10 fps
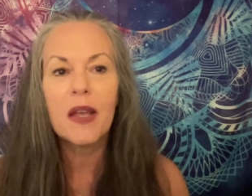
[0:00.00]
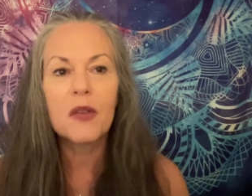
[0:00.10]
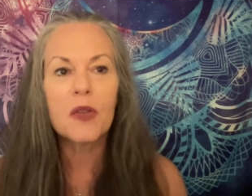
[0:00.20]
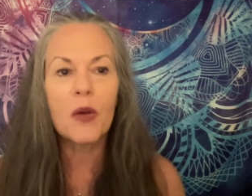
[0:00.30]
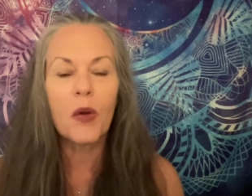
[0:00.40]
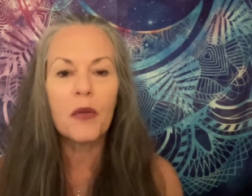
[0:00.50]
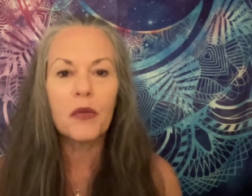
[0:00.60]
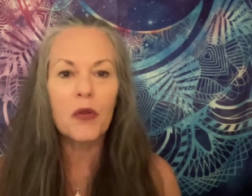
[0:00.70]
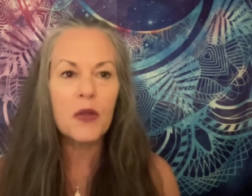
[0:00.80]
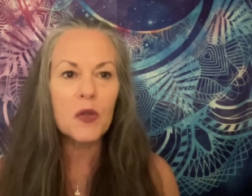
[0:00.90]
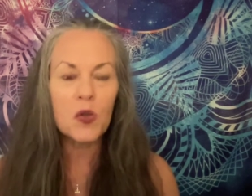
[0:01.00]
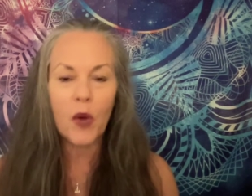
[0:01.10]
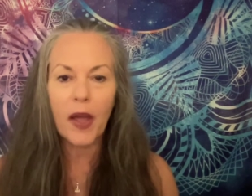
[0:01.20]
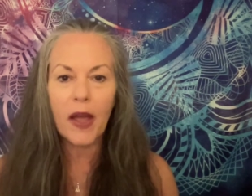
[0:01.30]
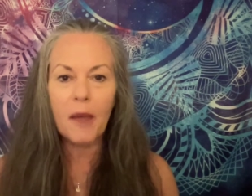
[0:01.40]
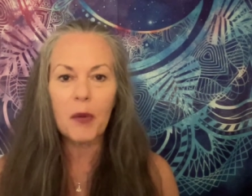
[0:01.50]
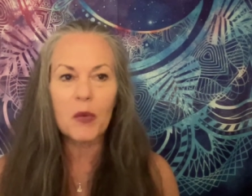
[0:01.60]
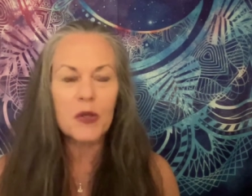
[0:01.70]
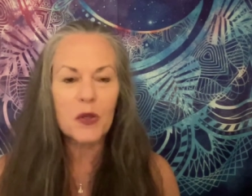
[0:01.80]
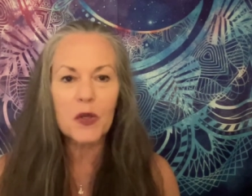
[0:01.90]
So so this is what happened
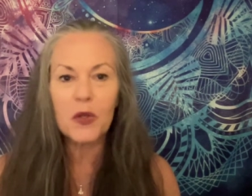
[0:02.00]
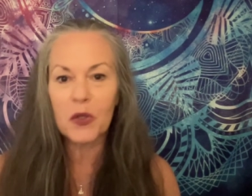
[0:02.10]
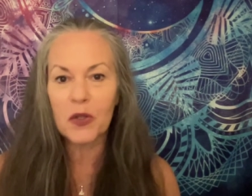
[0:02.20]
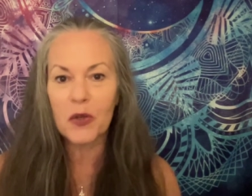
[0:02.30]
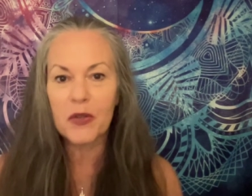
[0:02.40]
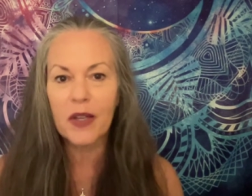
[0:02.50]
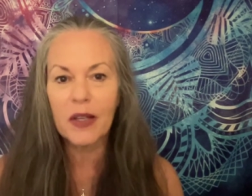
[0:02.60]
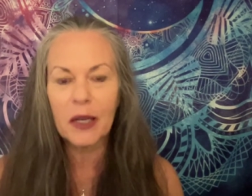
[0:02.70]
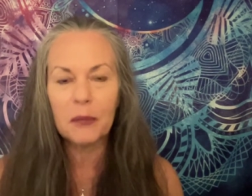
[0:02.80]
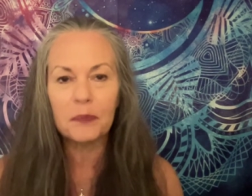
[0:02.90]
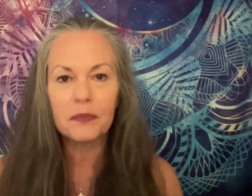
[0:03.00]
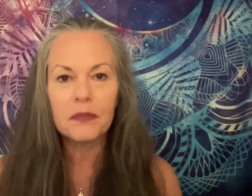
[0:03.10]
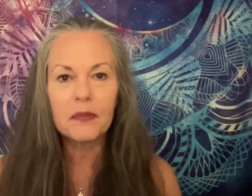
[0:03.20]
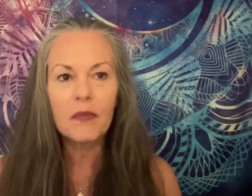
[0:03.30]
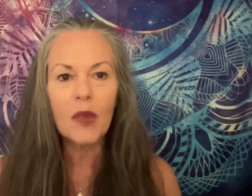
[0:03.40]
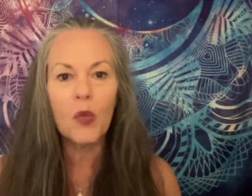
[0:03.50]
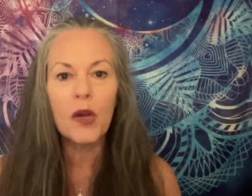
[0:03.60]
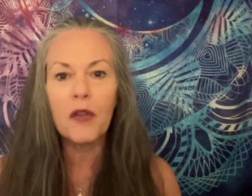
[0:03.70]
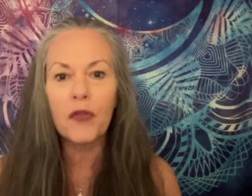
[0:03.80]
was this is so silly when I